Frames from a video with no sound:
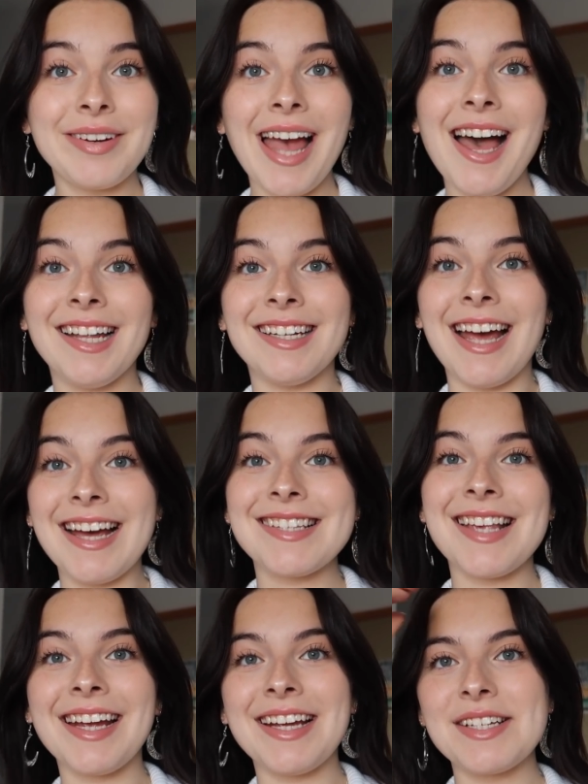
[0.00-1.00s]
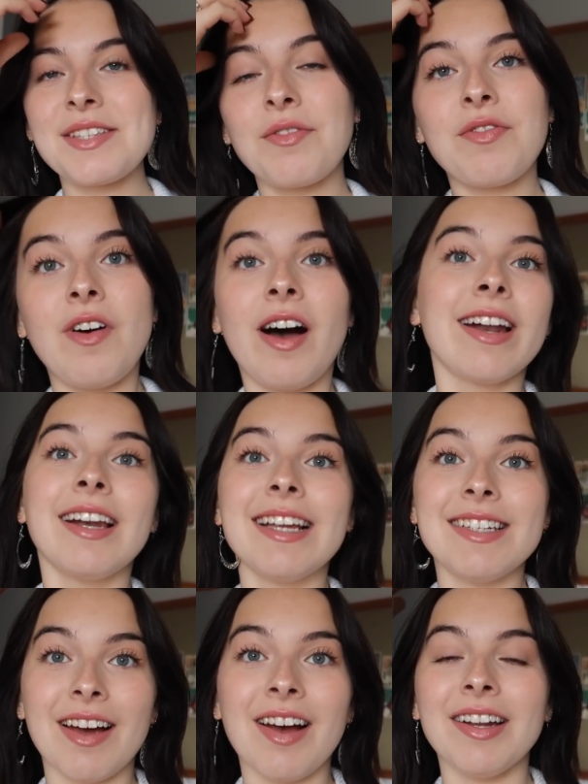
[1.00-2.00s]
again, essay is
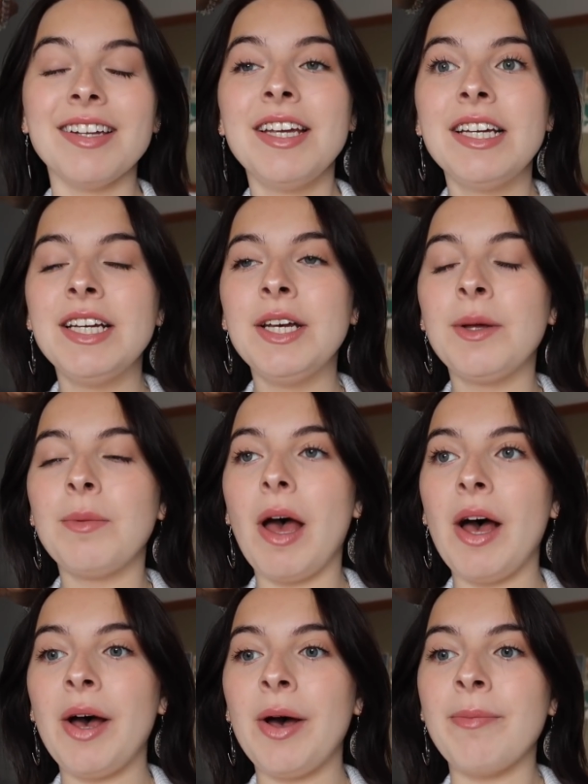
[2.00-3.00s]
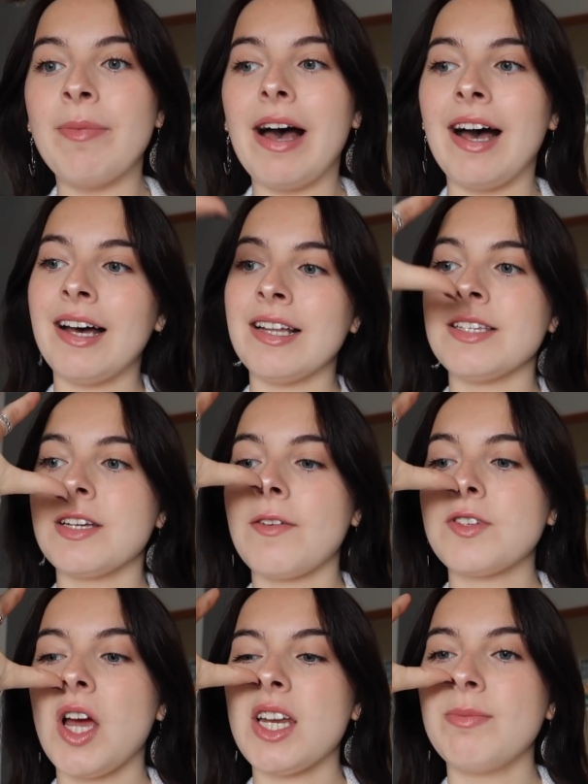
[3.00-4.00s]
finally done um, and
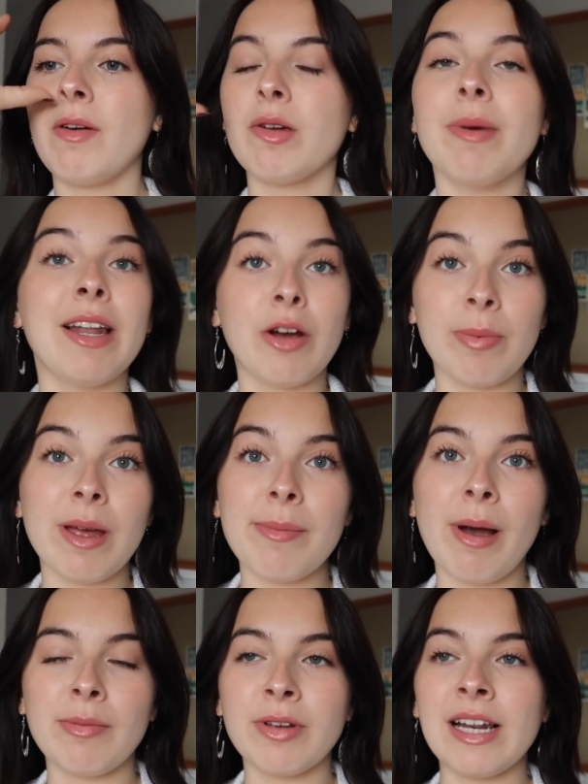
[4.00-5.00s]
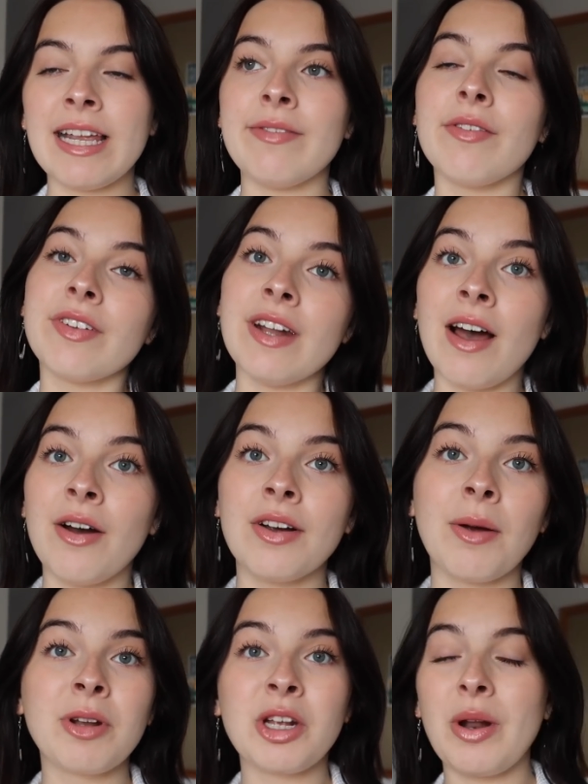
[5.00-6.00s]
I've tidied my room a little bit, but I'm gonna leave it for now. I'm
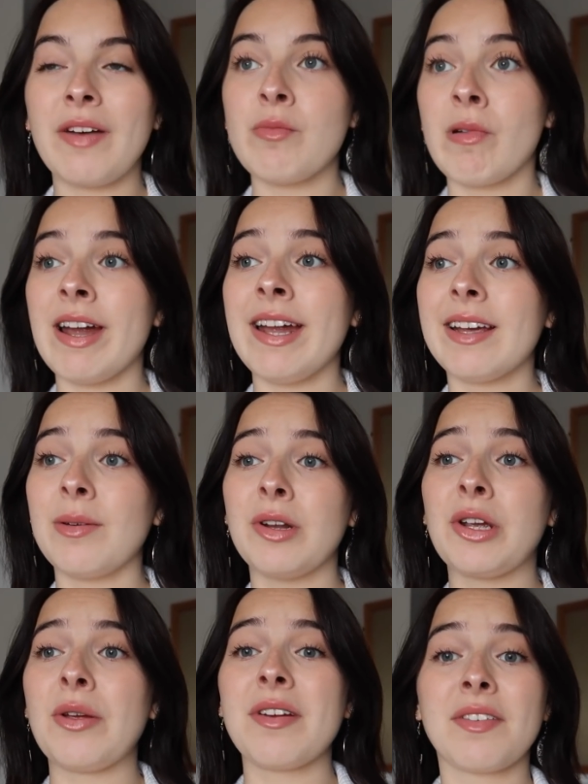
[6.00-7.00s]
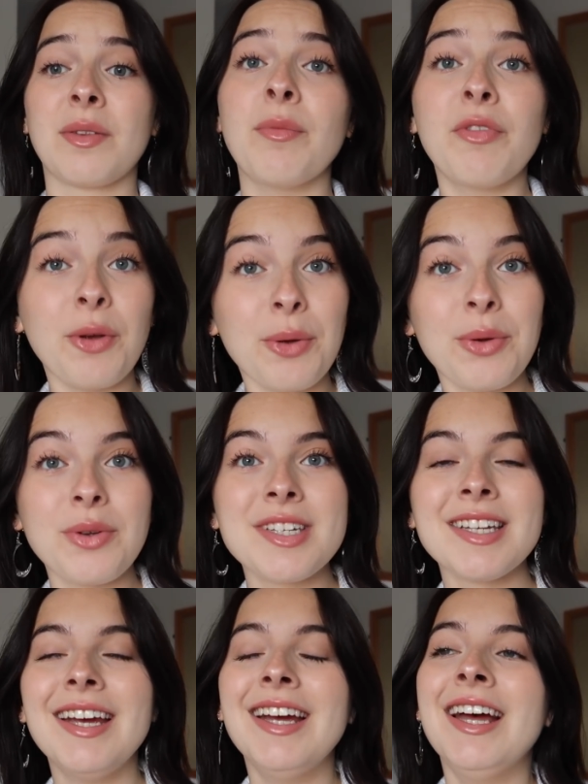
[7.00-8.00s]
gonna go have a break. I'm gonna go have some food.
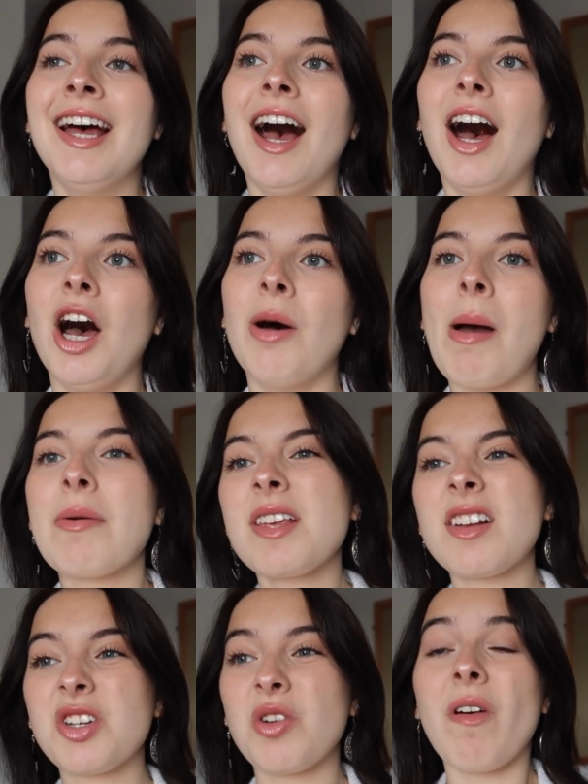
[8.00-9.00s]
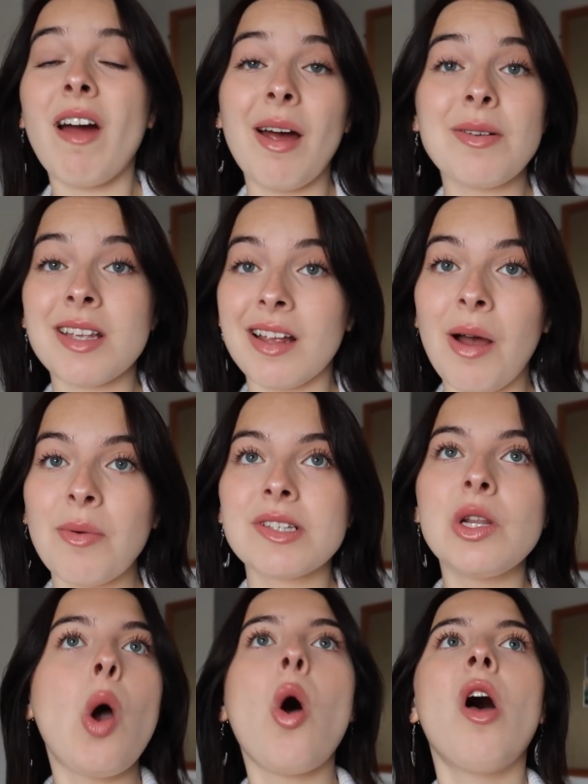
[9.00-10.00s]
Um, I was actually alright. I was I was
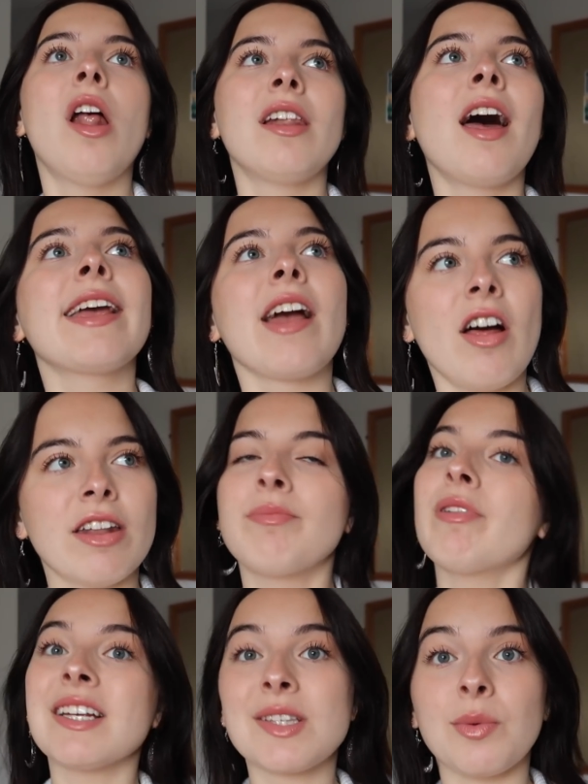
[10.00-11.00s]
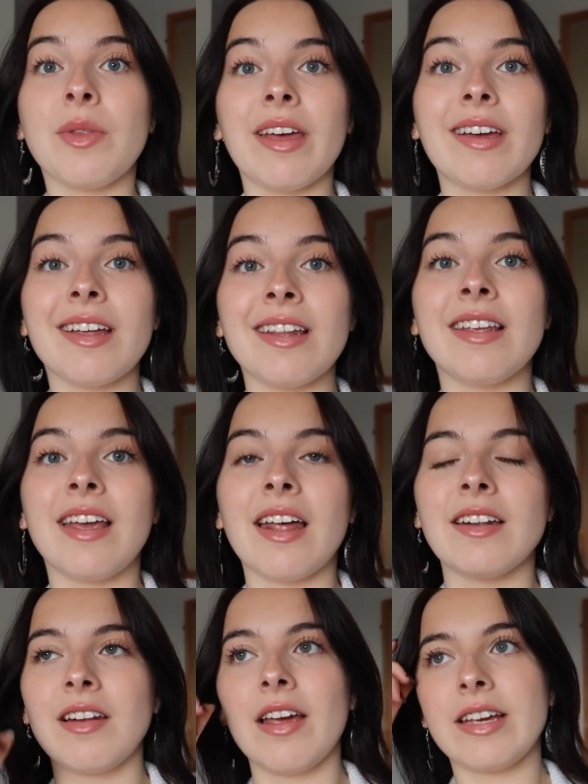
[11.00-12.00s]
not like unimpressed with it in the
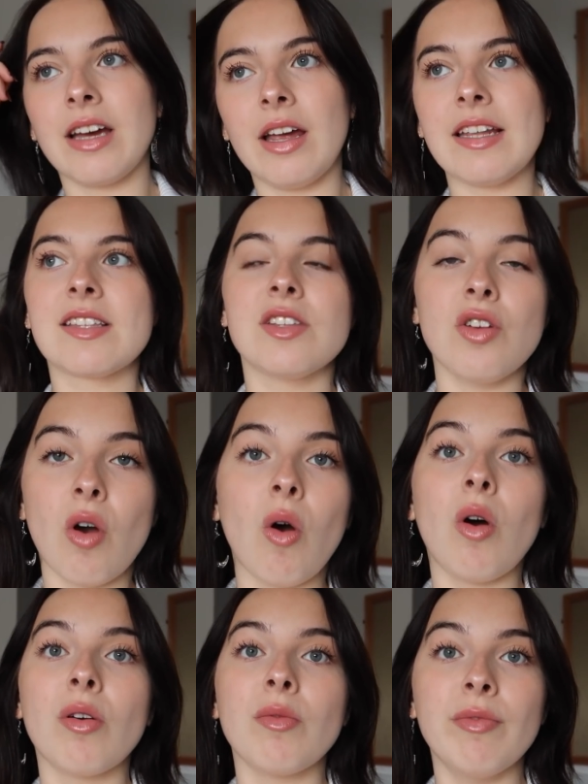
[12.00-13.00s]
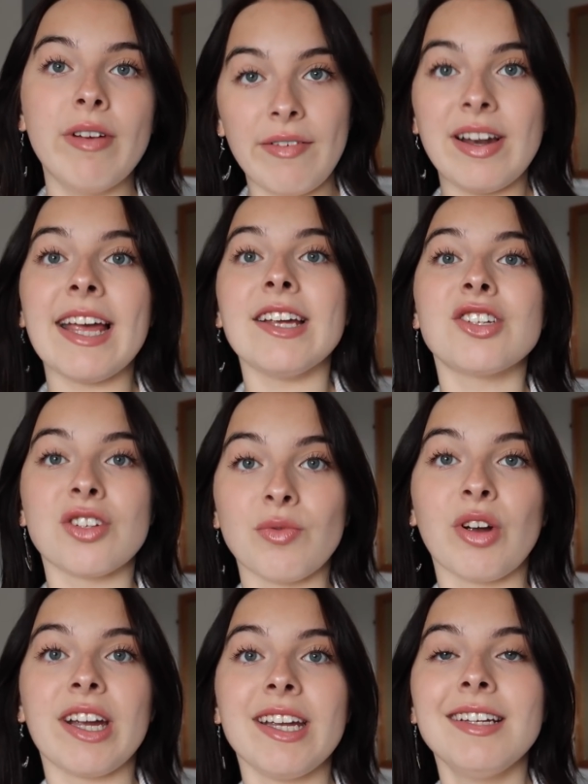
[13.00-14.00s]
end. Like it's not
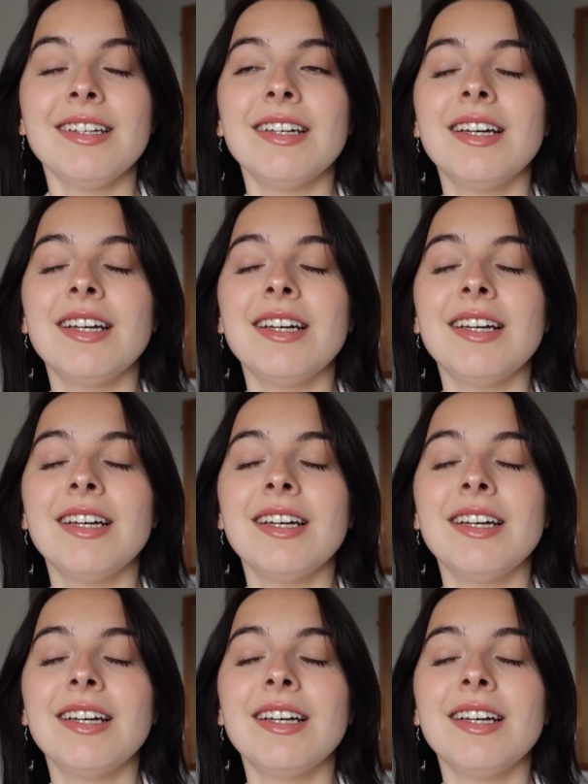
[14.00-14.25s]
revelationary,